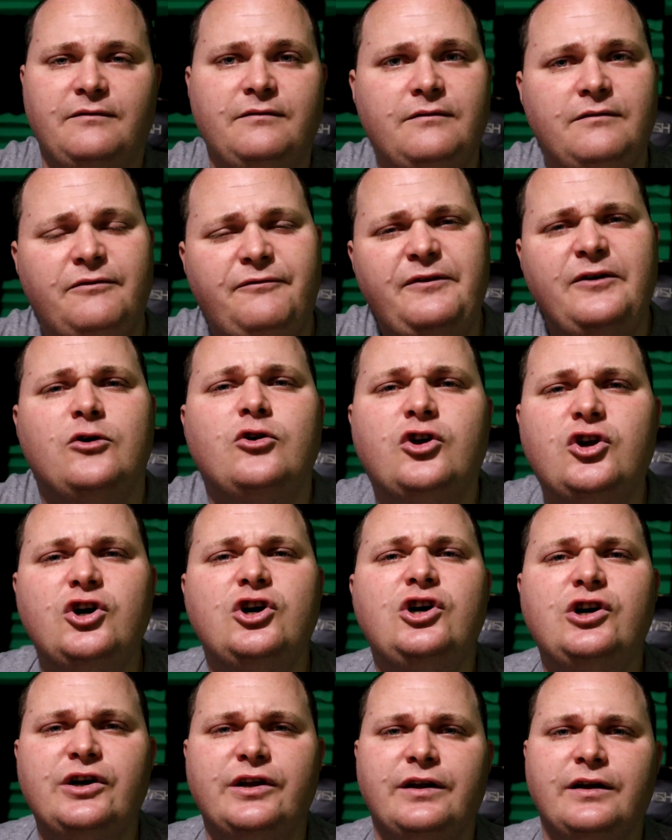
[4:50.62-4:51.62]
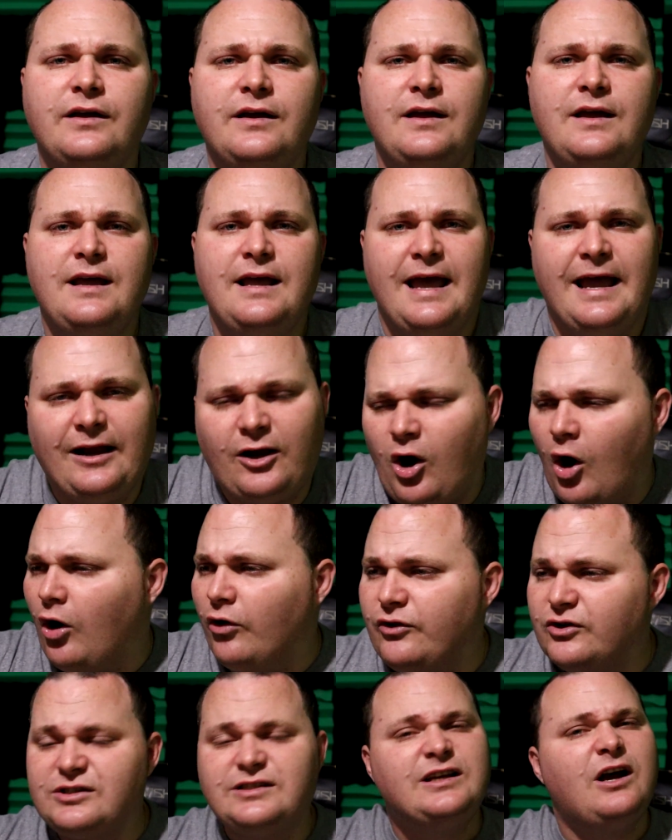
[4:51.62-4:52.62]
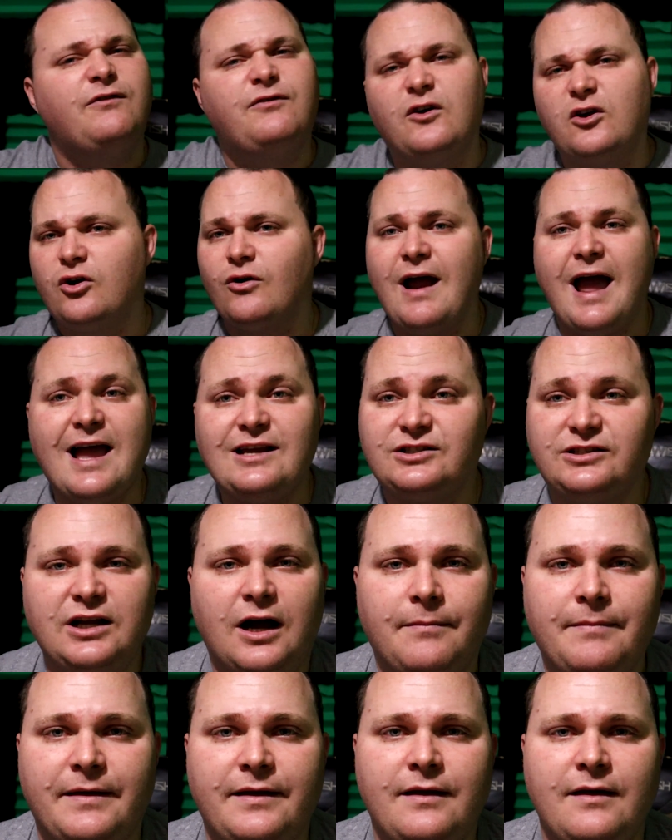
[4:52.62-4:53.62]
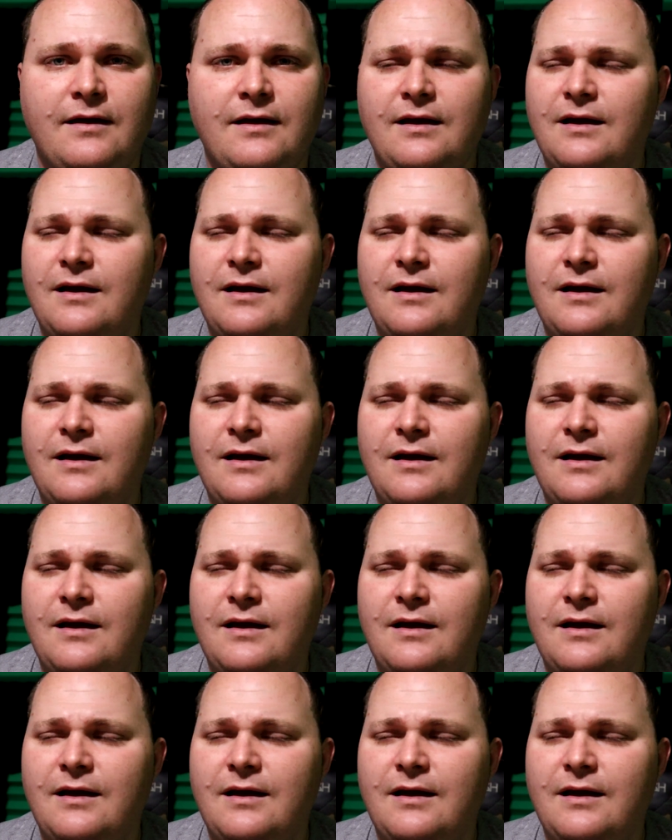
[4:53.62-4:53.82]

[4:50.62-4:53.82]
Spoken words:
feel good and call themselves a crash dummy.